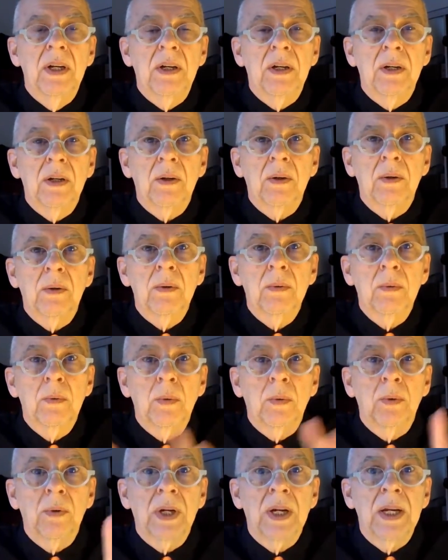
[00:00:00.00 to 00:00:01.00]
uh,
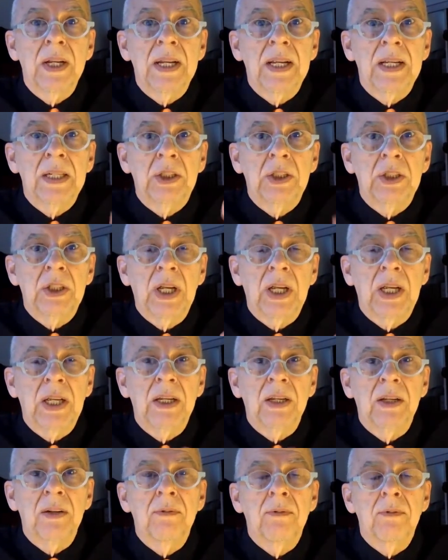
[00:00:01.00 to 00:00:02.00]
quote
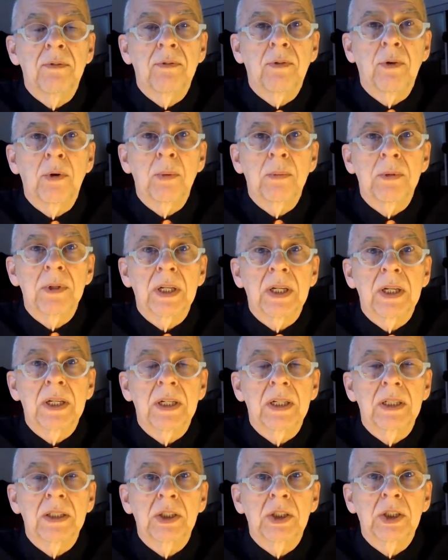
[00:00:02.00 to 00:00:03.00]
uneducated, formerly
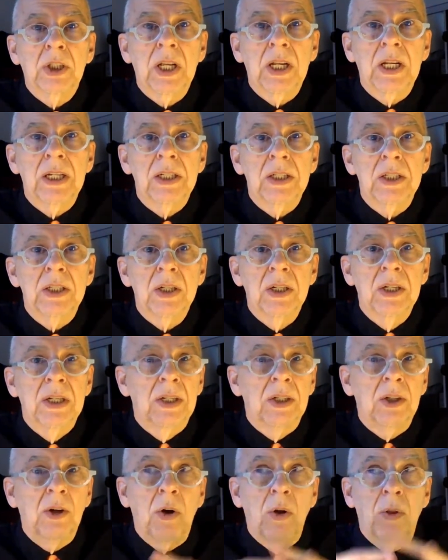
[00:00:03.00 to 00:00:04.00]
uneducated,
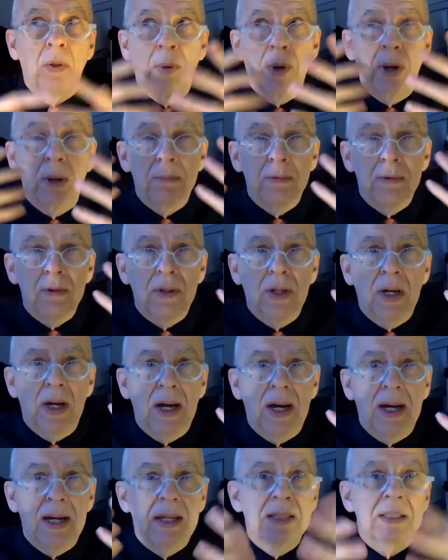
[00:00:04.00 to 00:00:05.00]
all the way up to the
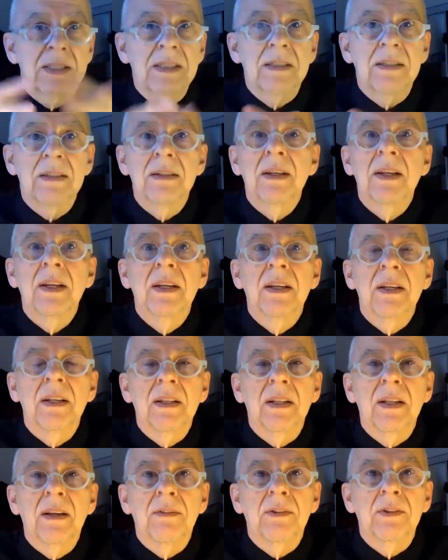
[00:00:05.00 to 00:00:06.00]
highest
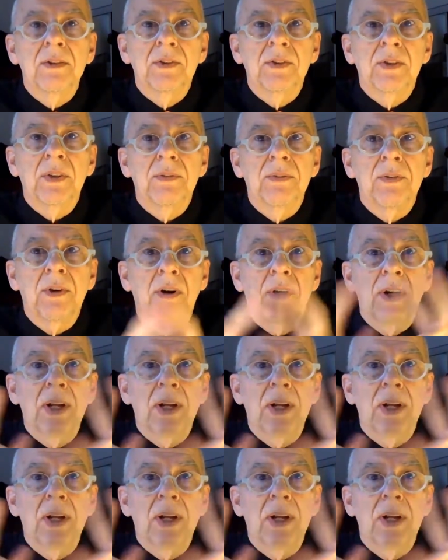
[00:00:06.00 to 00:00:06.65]
levels of our